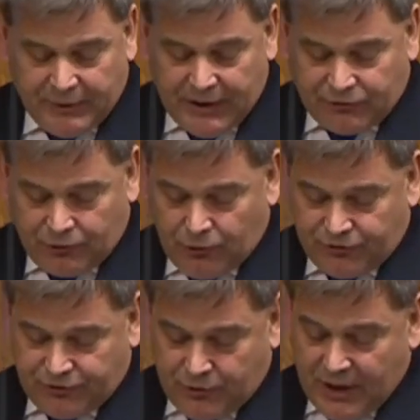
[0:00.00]
are being
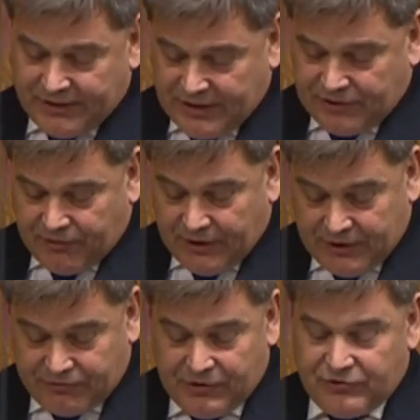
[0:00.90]
taught to identify
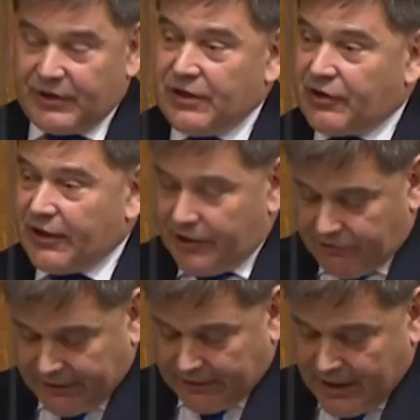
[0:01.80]
different
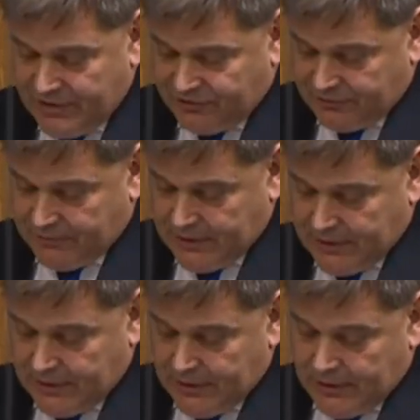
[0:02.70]
genitalia in class.
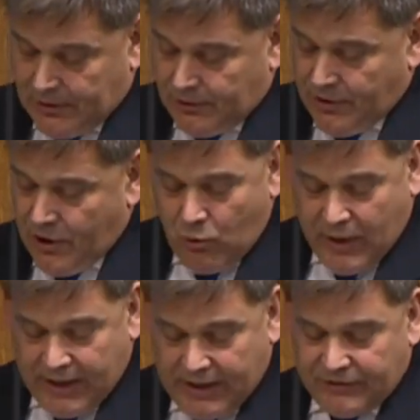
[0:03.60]

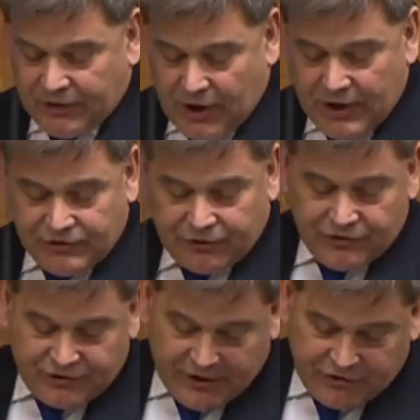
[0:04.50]
Nowhere in the guidance on
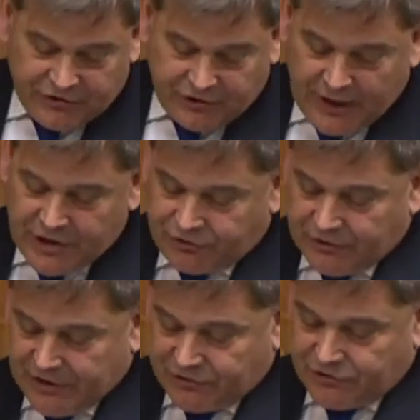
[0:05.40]
sex education
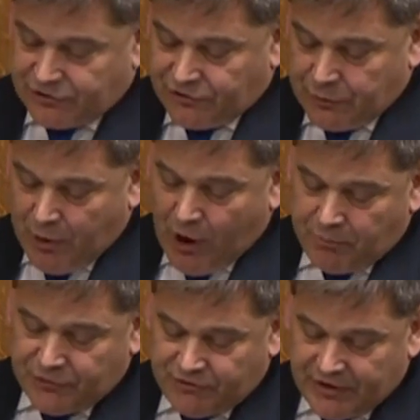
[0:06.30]
lessons does the
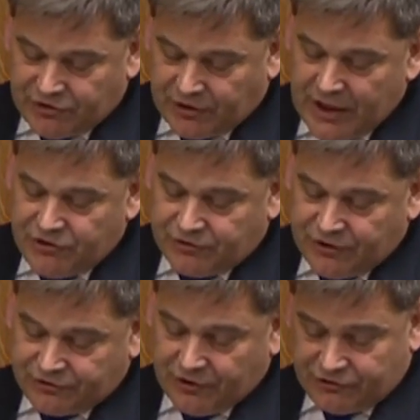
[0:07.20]
Department of Education
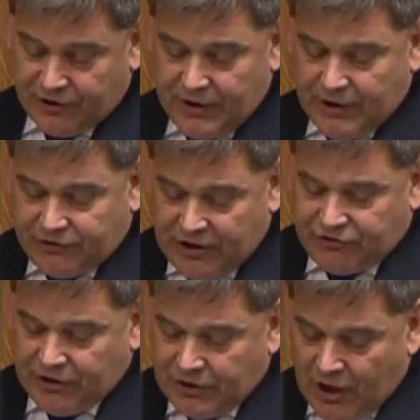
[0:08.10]
discuss
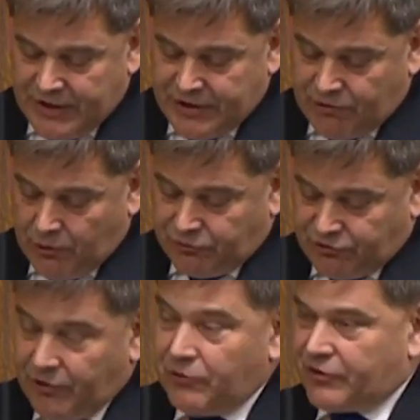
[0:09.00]
teaching nine-year-old
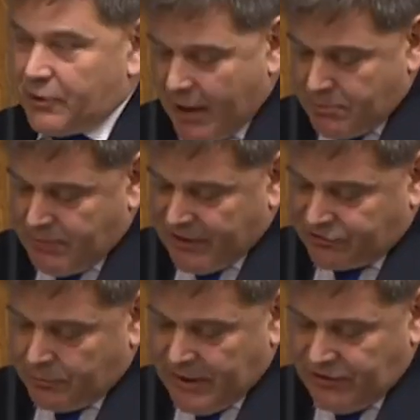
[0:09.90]
children about
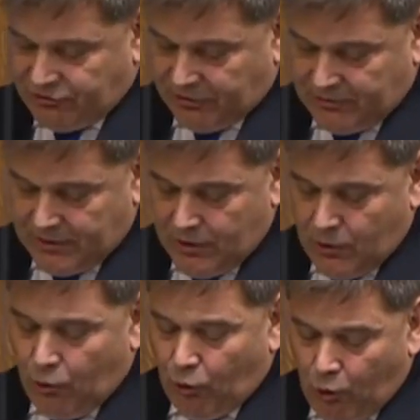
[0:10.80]
masturbation
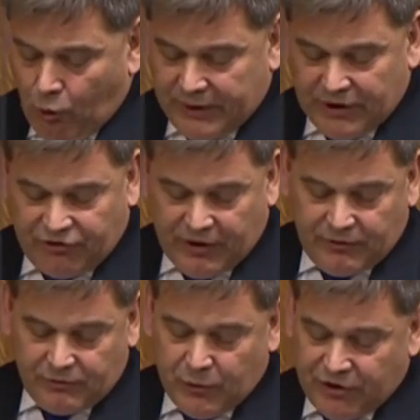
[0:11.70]
or
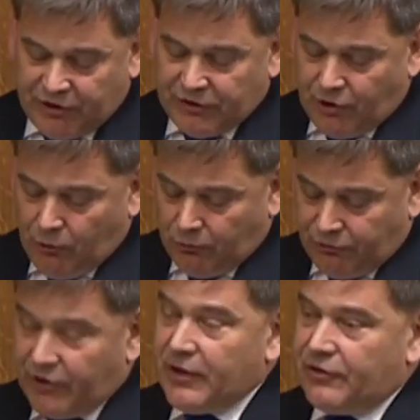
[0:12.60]
witnessing
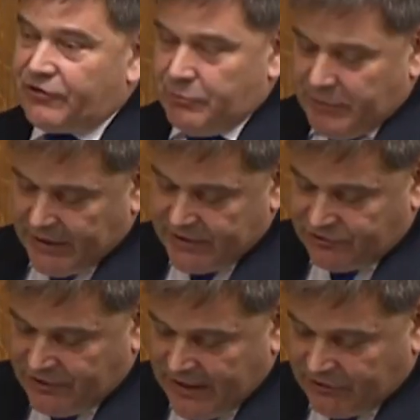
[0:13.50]
dolls simulate
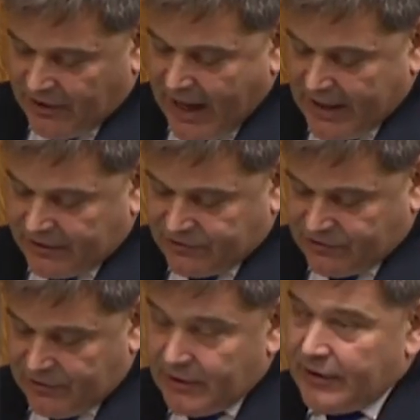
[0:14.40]
sex
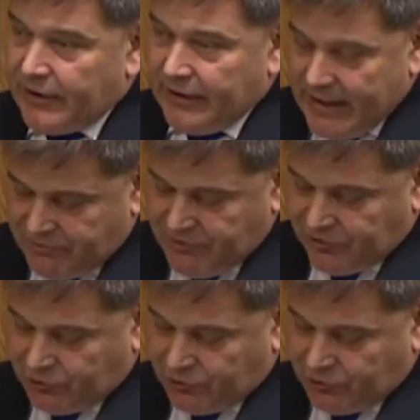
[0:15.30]
acts. 11 to